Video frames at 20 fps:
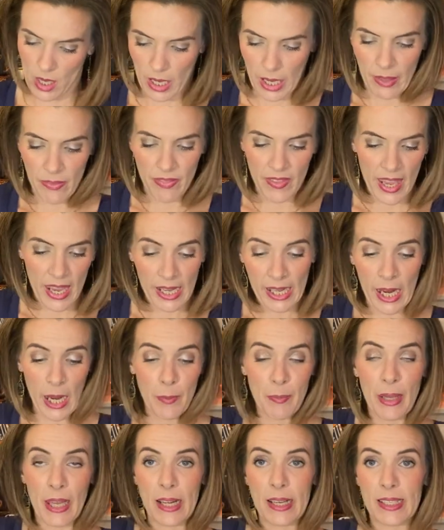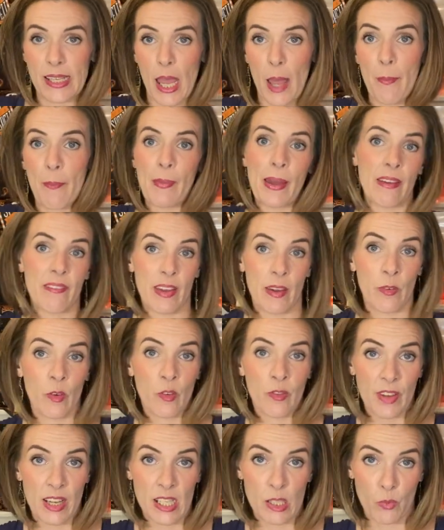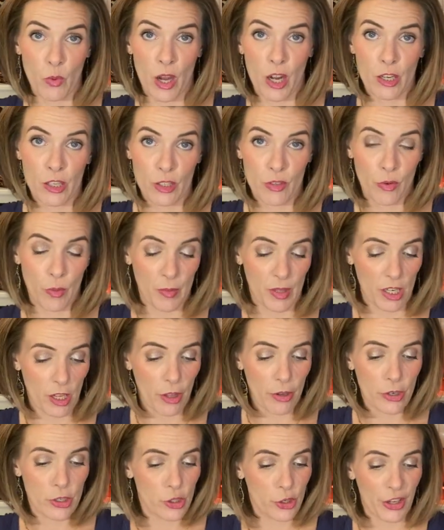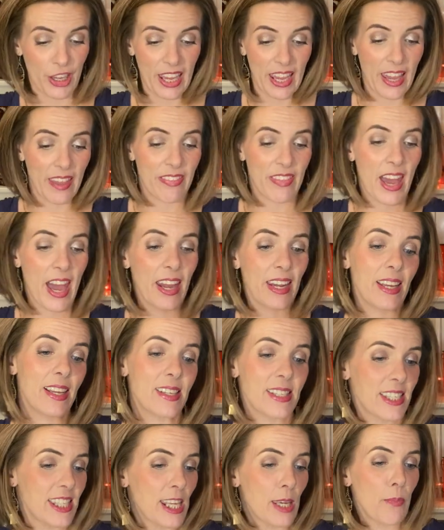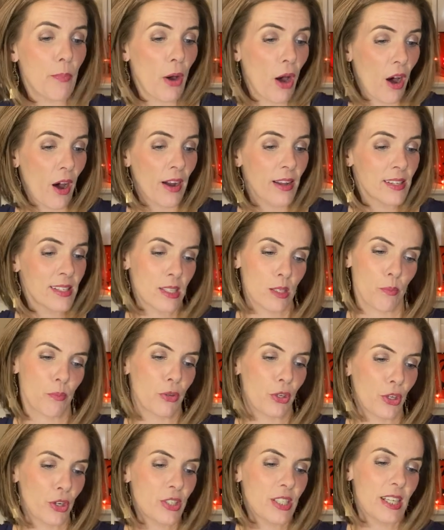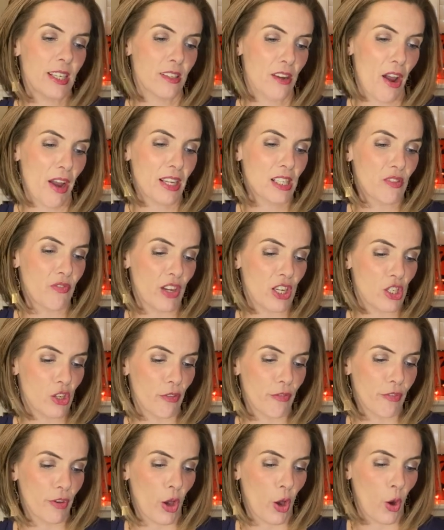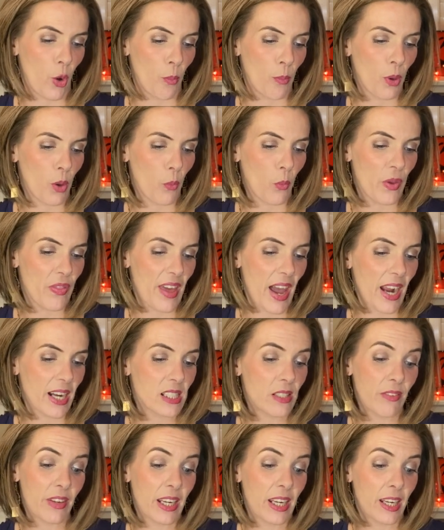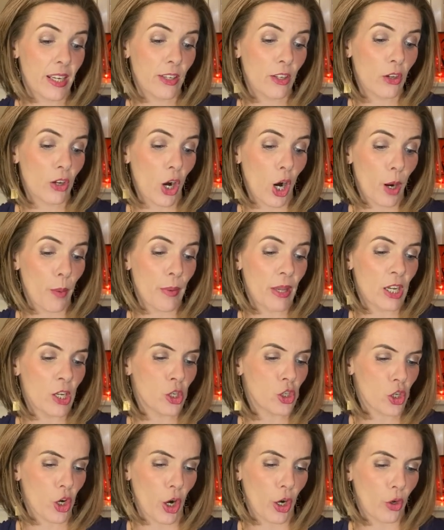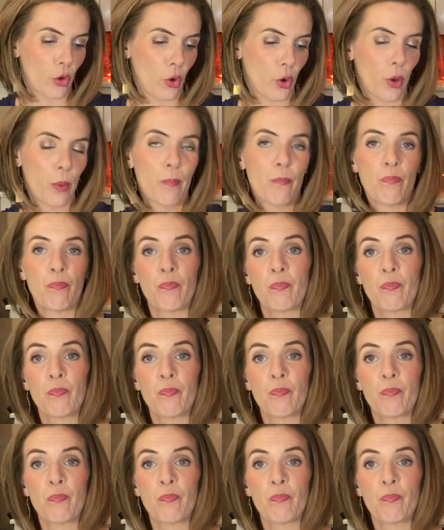And then I picked up my favorite face wash from the Dollar Tree, and that is the Pond's Pure Detox Facial Foam with activated carbon charcoal.